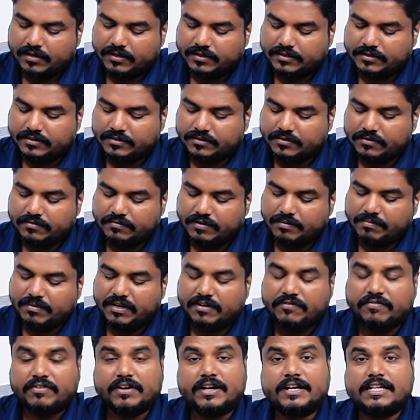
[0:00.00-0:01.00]
So from
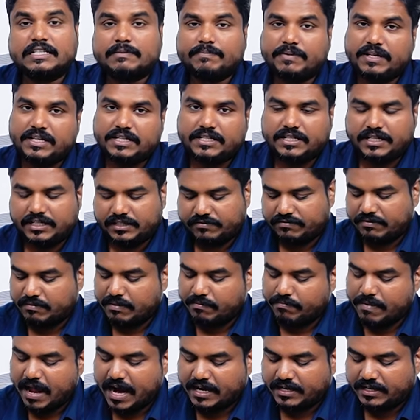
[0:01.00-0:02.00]
different species, from a
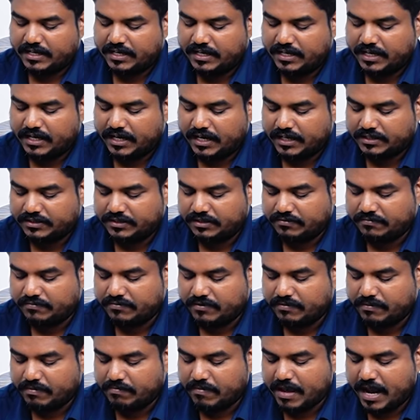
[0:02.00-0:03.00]
bacteria, assume
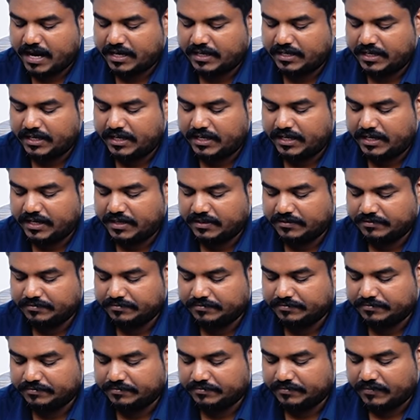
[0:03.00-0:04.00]
from a bacteria,
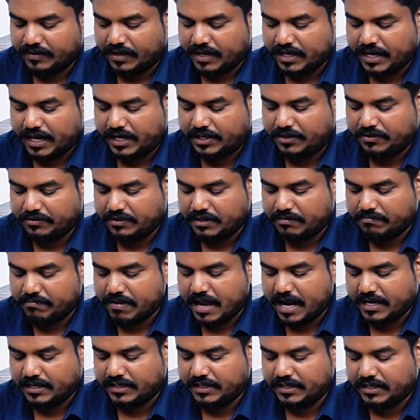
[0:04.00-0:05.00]
I took a
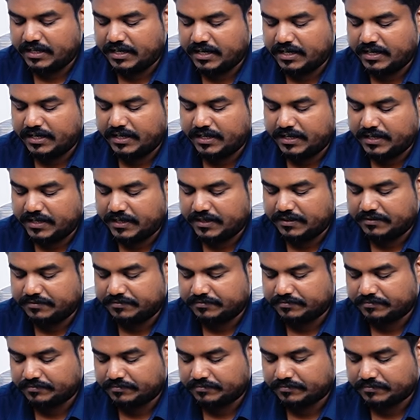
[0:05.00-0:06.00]
bacteria
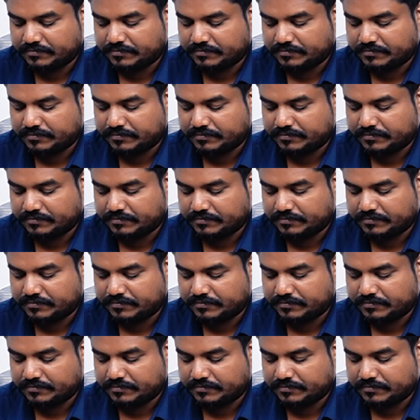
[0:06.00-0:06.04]
DNA.